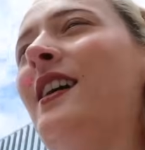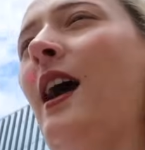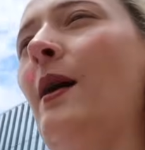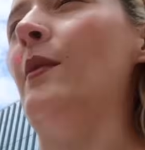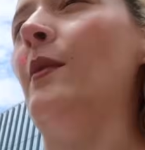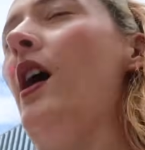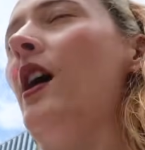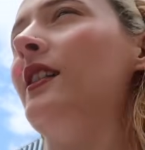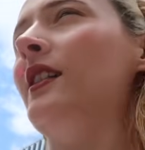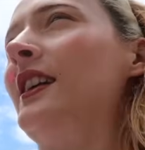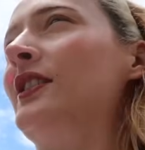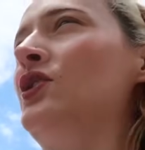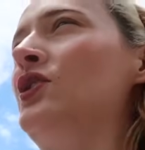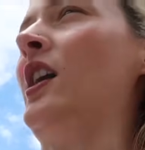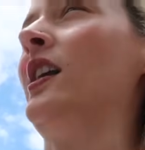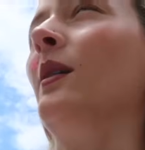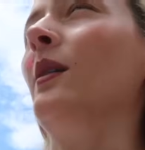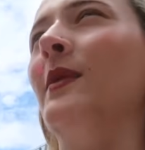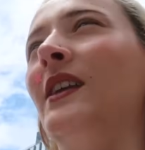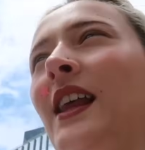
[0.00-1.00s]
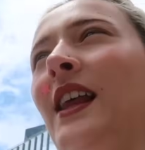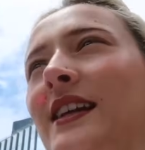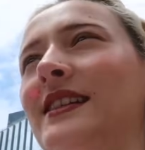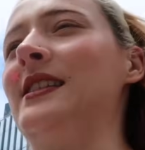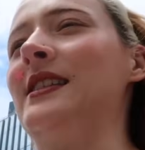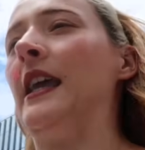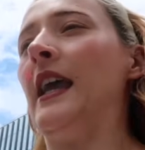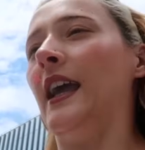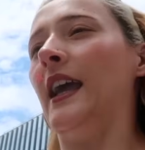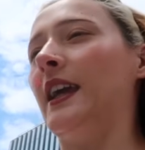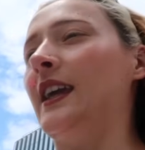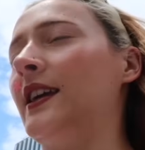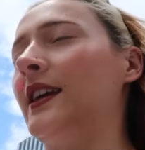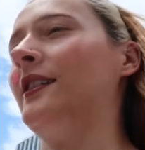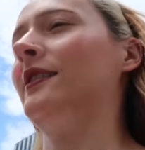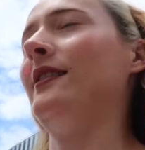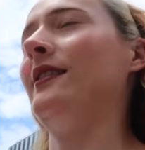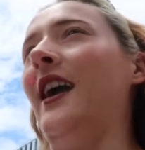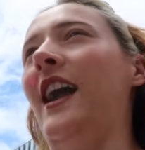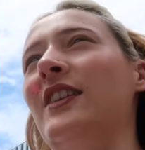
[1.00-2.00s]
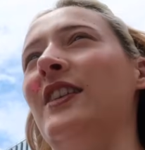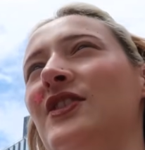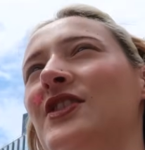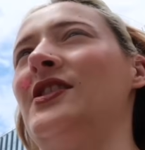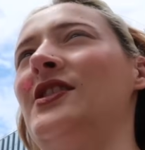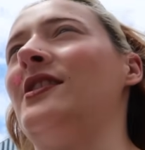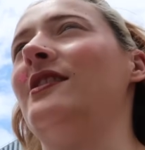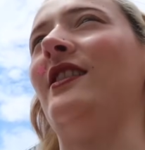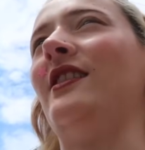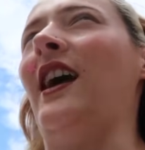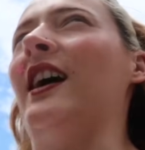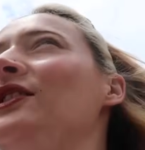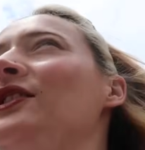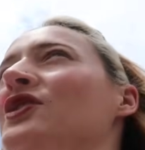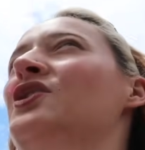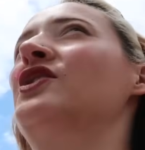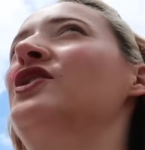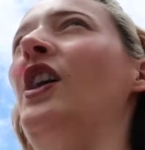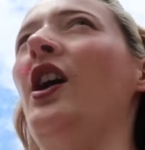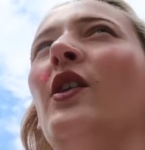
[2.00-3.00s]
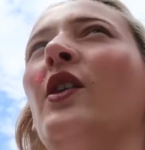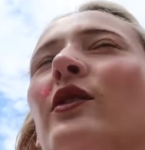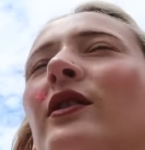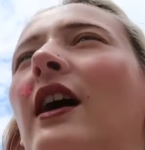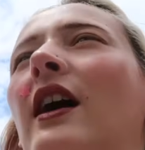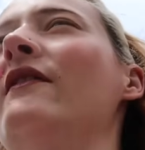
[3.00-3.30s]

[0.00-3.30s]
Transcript: I'm not like trying to be like sick. I just, I just don't.